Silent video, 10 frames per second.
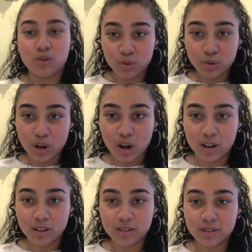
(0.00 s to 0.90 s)
2
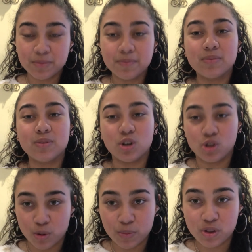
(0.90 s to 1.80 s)
dogs,
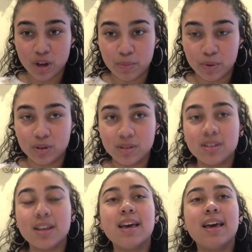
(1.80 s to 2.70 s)
they're German Shepherds,